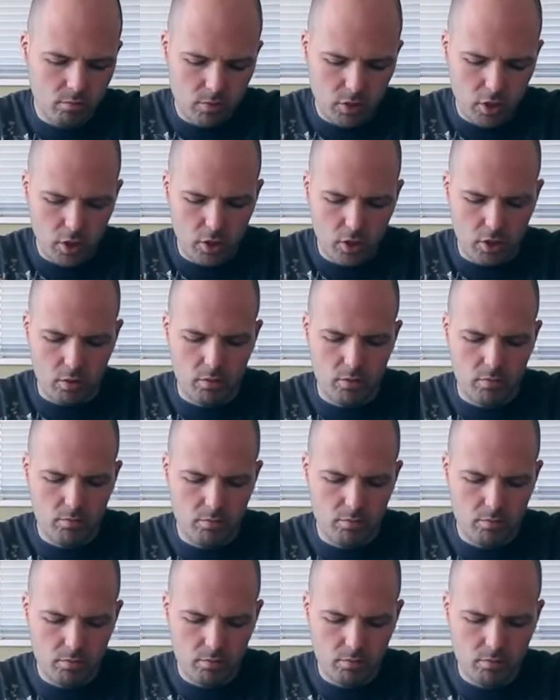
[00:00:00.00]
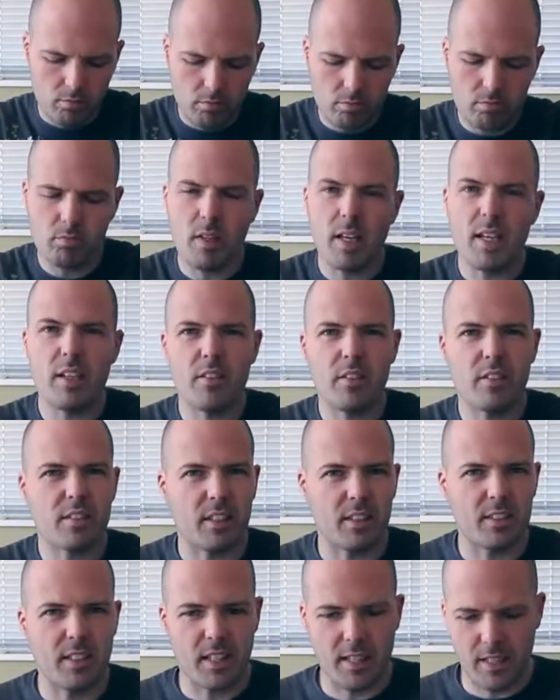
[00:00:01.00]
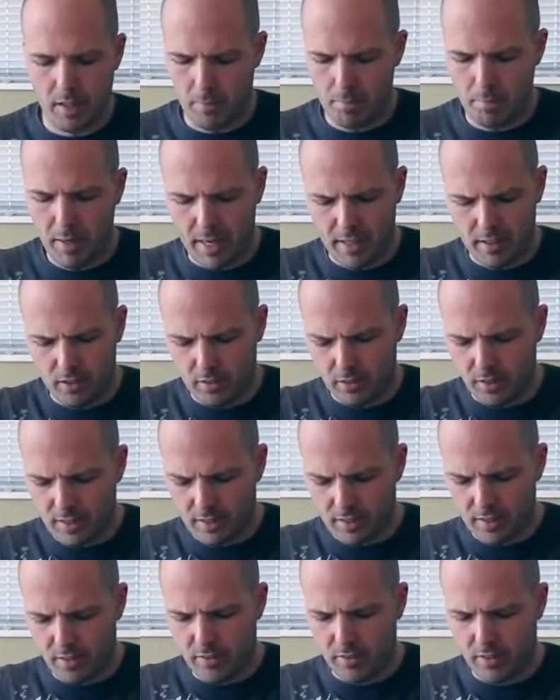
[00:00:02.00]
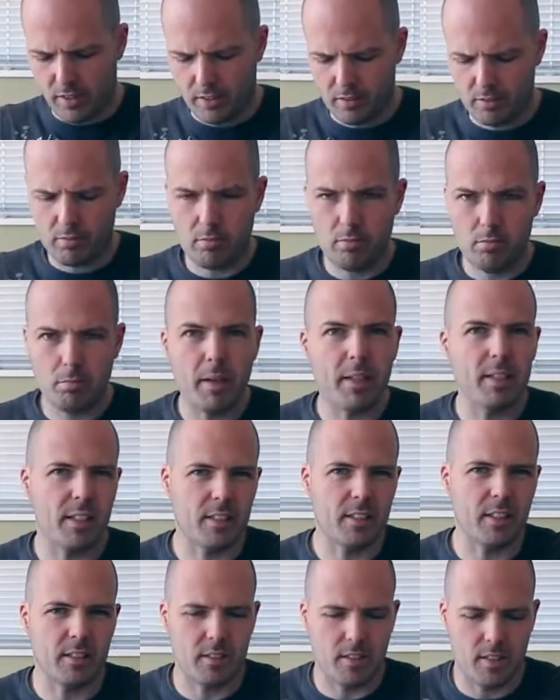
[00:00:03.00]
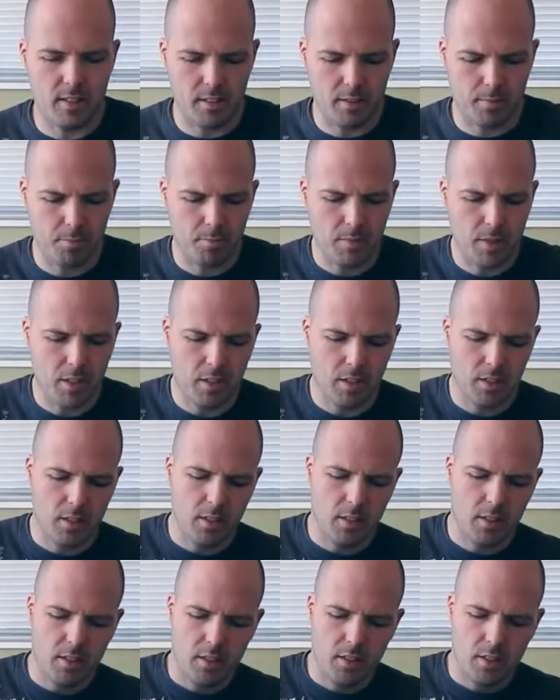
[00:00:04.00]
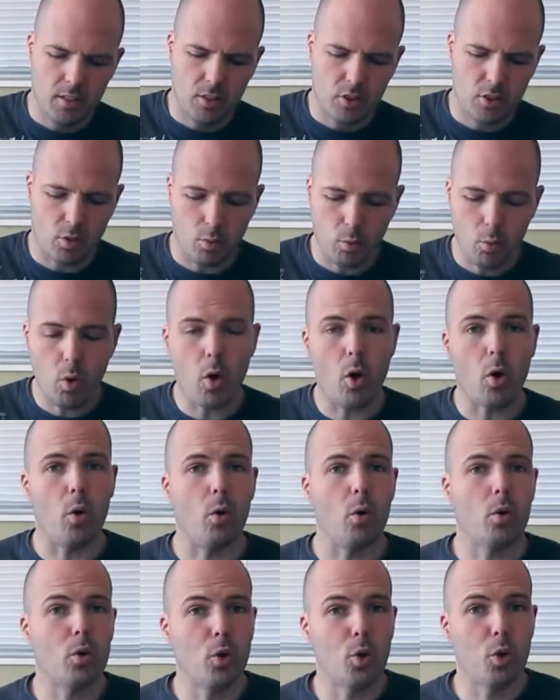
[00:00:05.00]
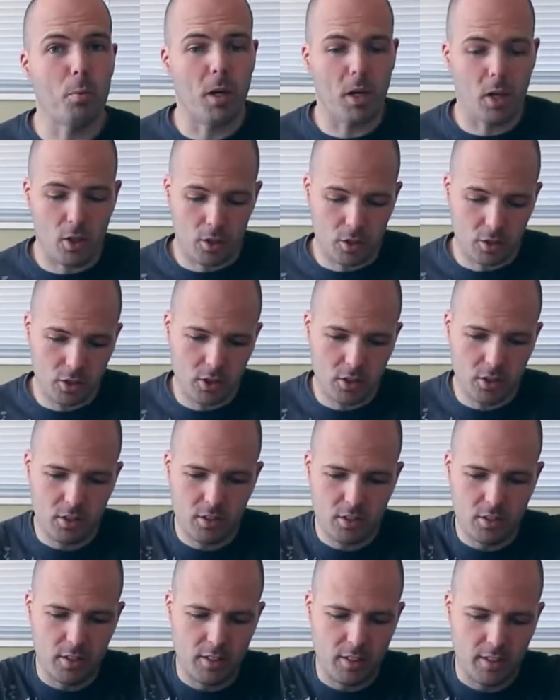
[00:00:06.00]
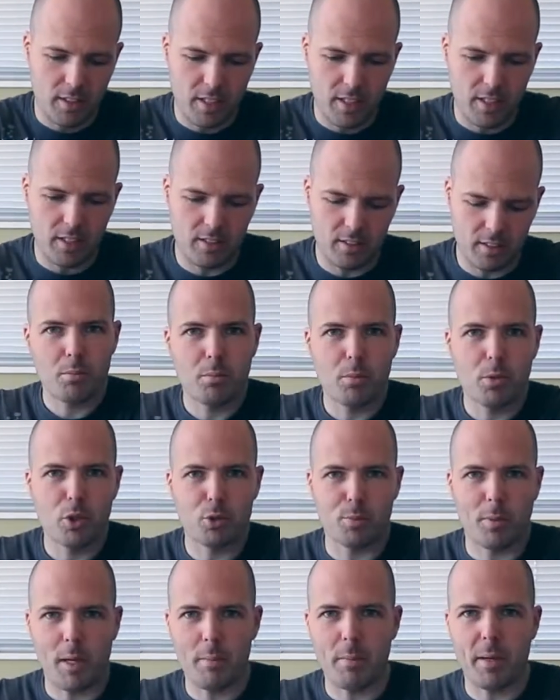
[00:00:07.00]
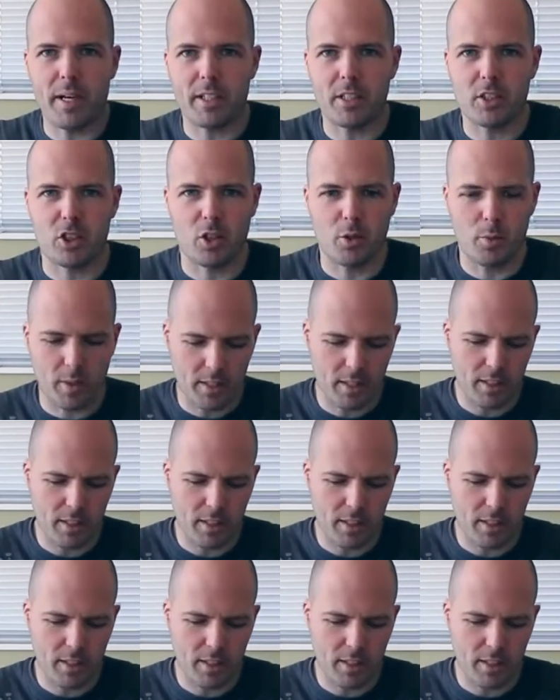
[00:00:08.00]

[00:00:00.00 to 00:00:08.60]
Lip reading: you know, anything titanium, metal, that kind of thing. Mainly titanium. So, whoa, cool box. Look at that. Blows my packaging away,